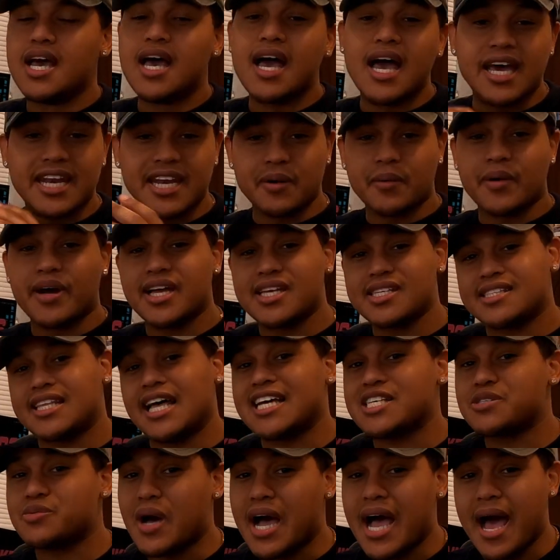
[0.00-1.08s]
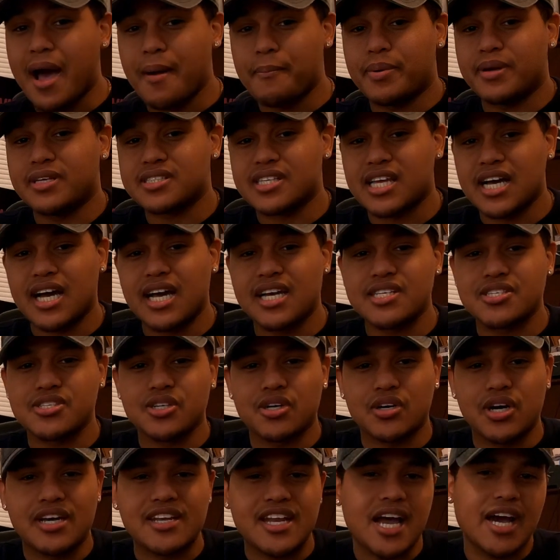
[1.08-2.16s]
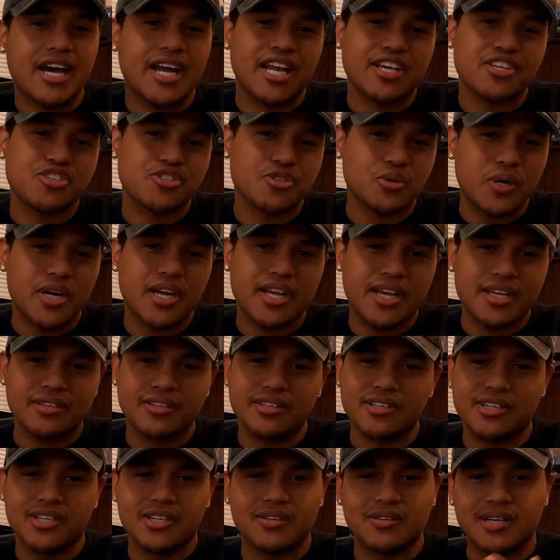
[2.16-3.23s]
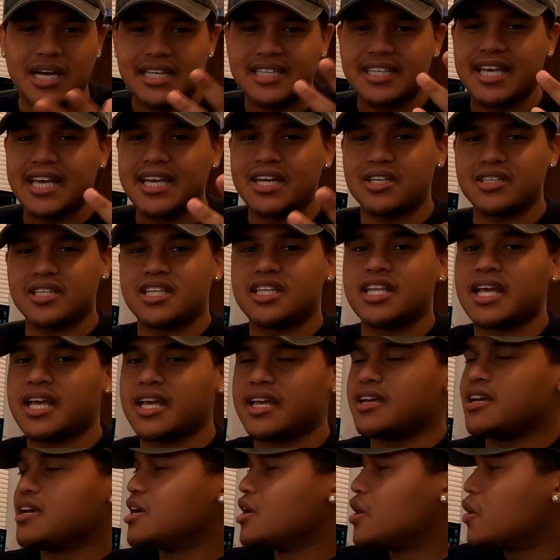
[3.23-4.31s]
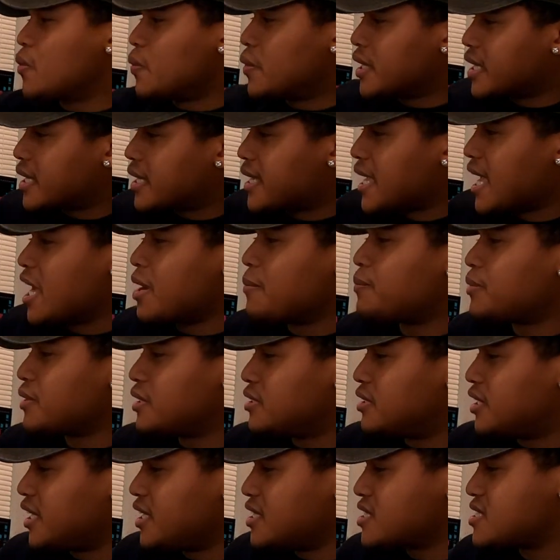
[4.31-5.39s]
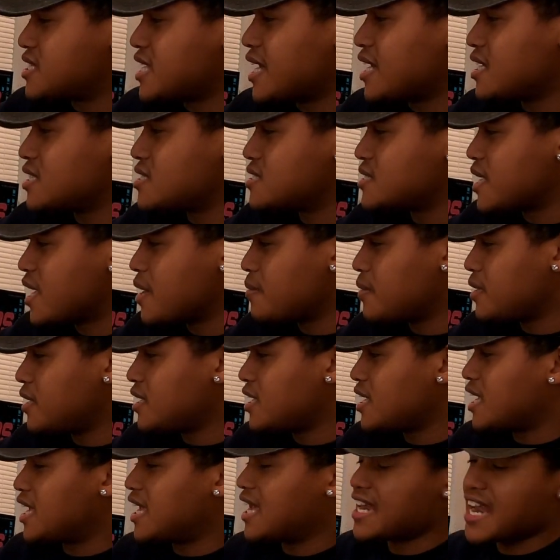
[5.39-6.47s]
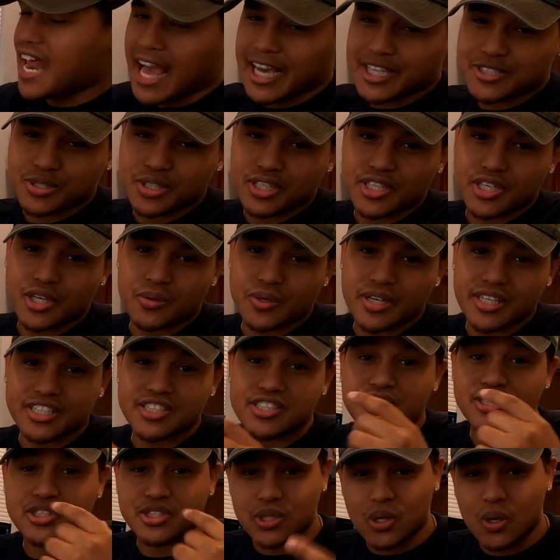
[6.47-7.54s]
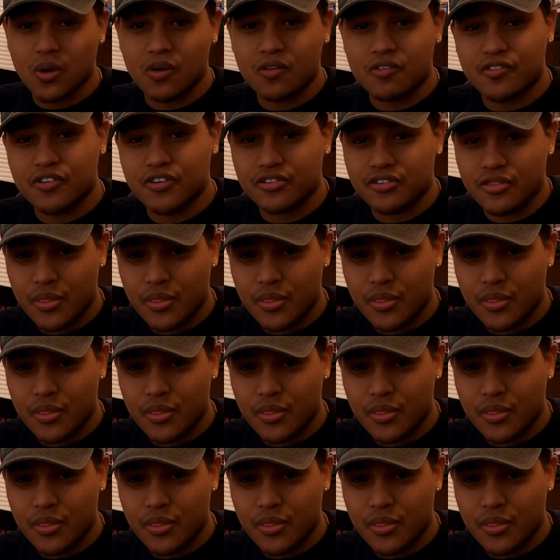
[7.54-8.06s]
anyways, that's what happens, guys. So I'm not gonna sweat it. At the end of the day, we kept this size 7 and actually already sold for